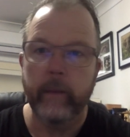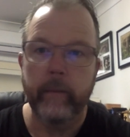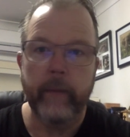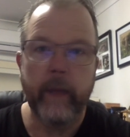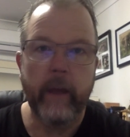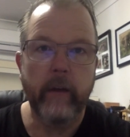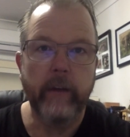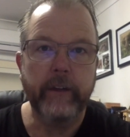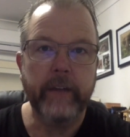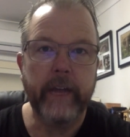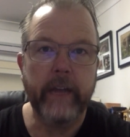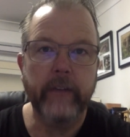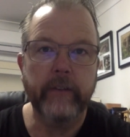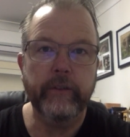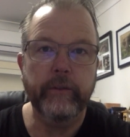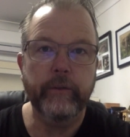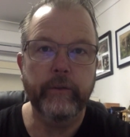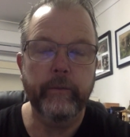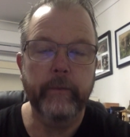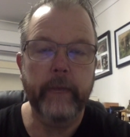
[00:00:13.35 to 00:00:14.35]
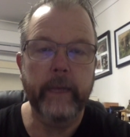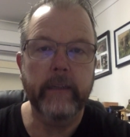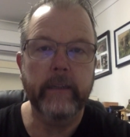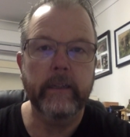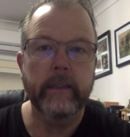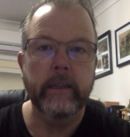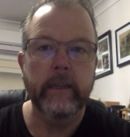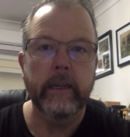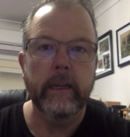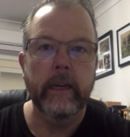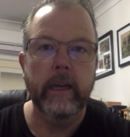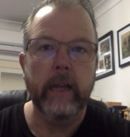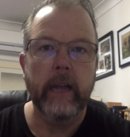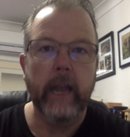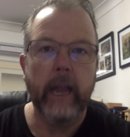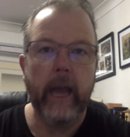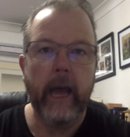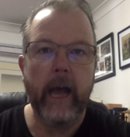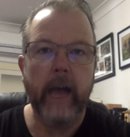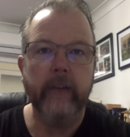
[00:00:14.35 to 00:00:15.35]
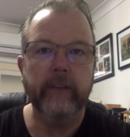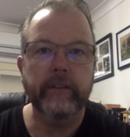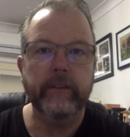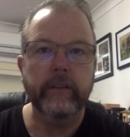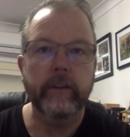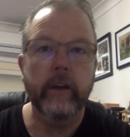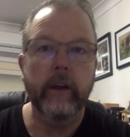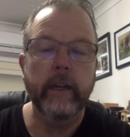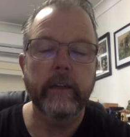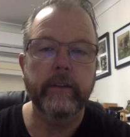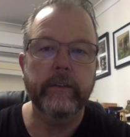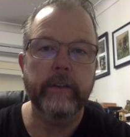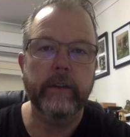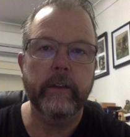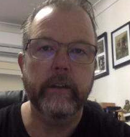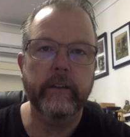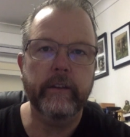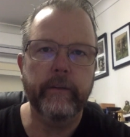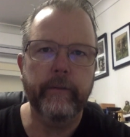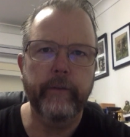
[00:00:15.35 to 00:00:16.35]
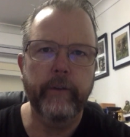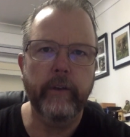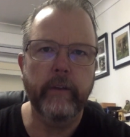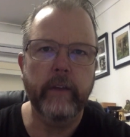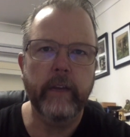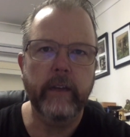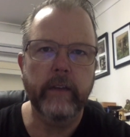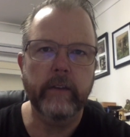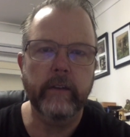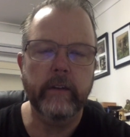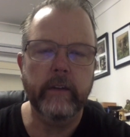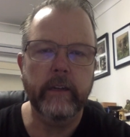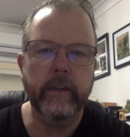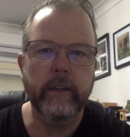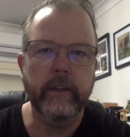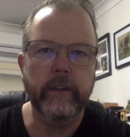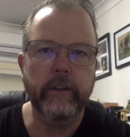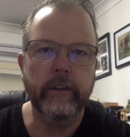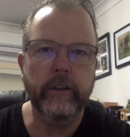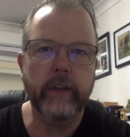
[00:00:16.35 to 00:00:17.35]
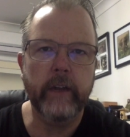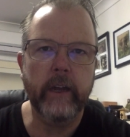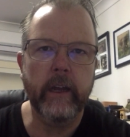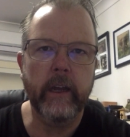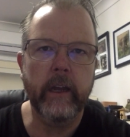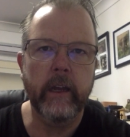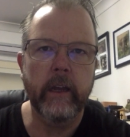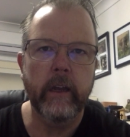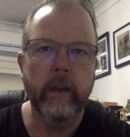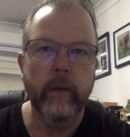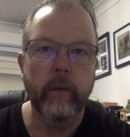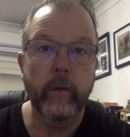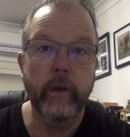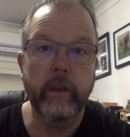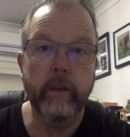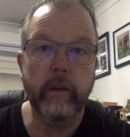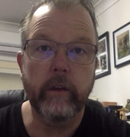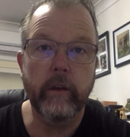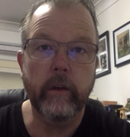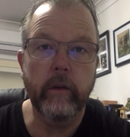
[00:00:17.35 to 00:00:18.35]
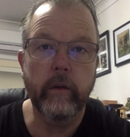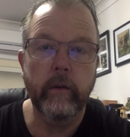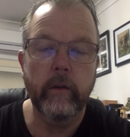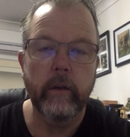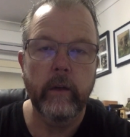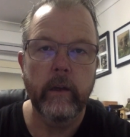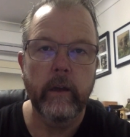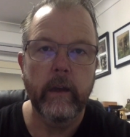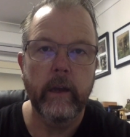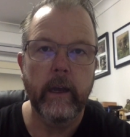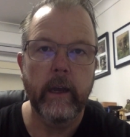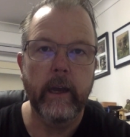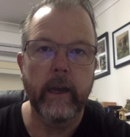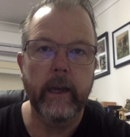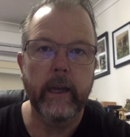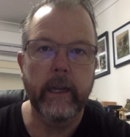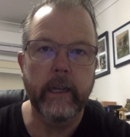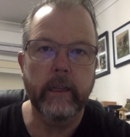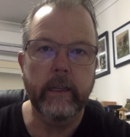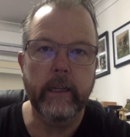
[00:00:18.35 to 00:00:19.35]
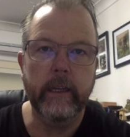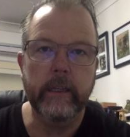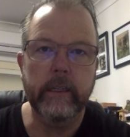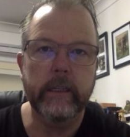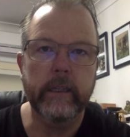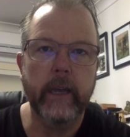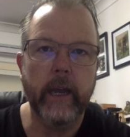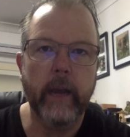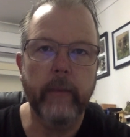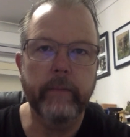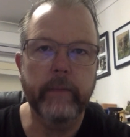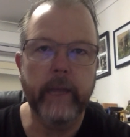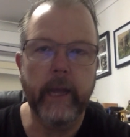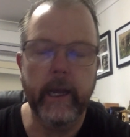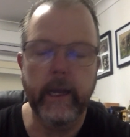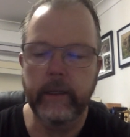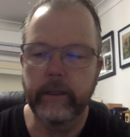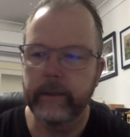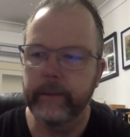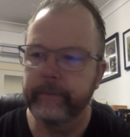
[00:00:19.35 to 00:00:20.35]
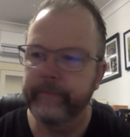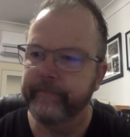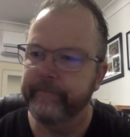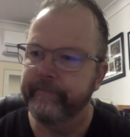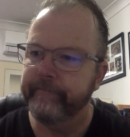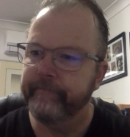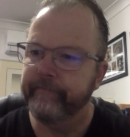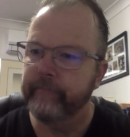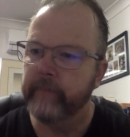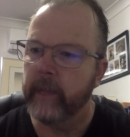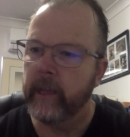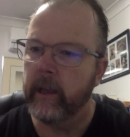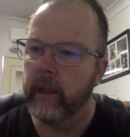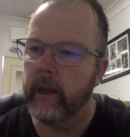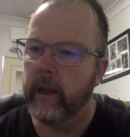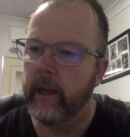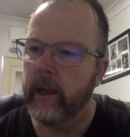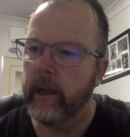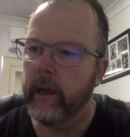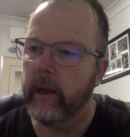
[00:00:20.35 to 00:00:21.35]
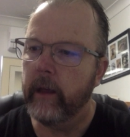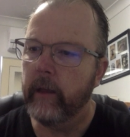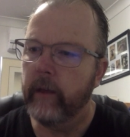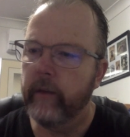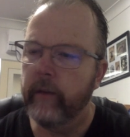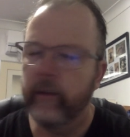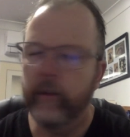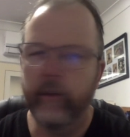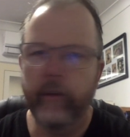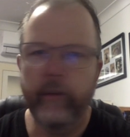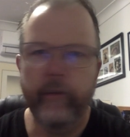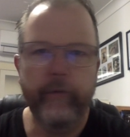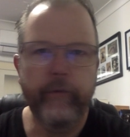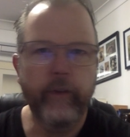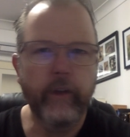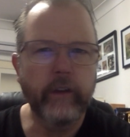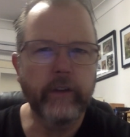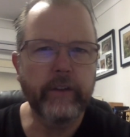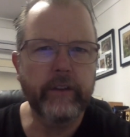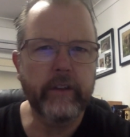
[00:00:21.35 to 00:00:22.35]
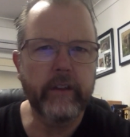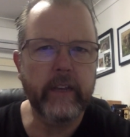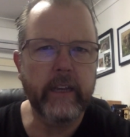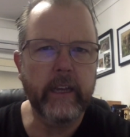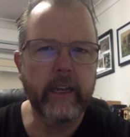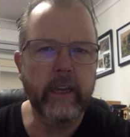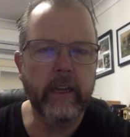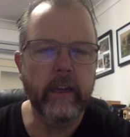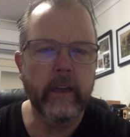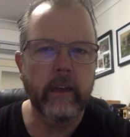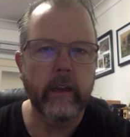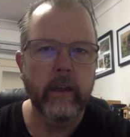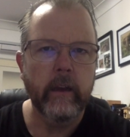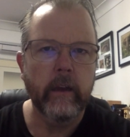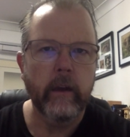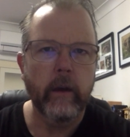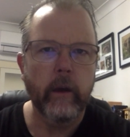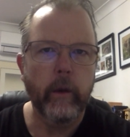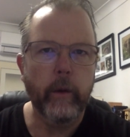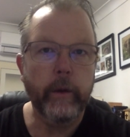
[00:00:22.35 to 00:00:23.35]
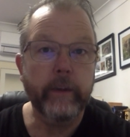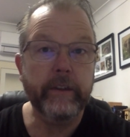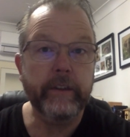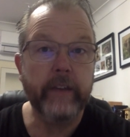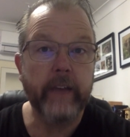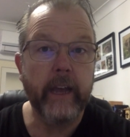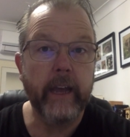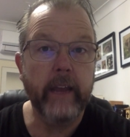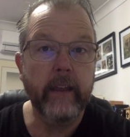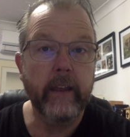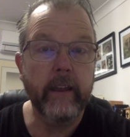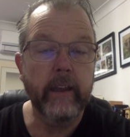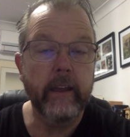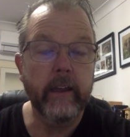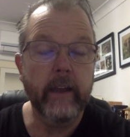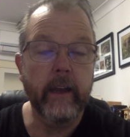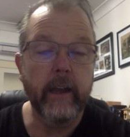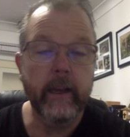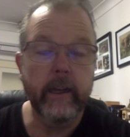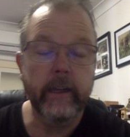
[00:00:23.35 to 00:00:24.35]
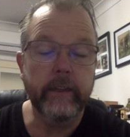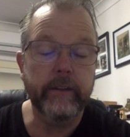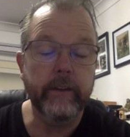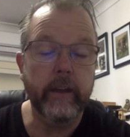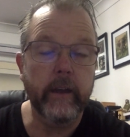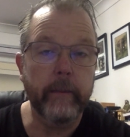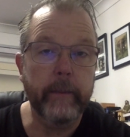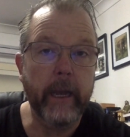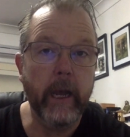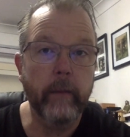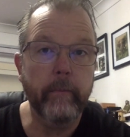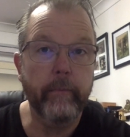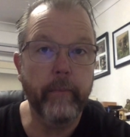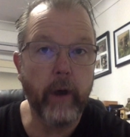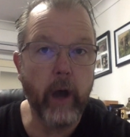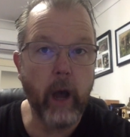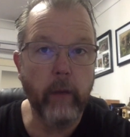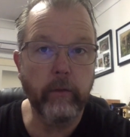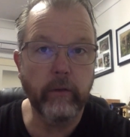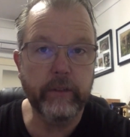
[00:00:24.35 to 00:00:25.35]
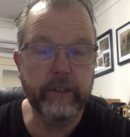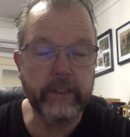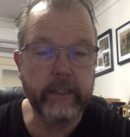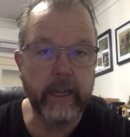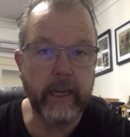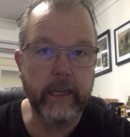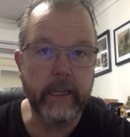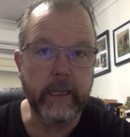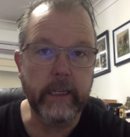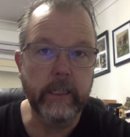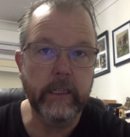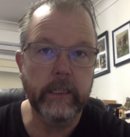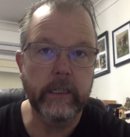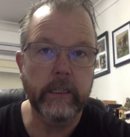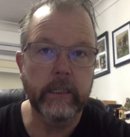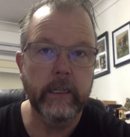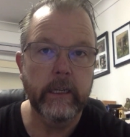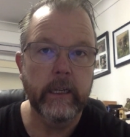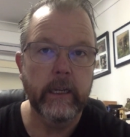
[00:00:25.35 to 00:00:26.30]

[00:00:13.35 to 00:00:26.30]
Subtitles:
Parish Council met last night, so there's a few things I need to share with you in this update. The first thing I want to say that, is about Bible studies.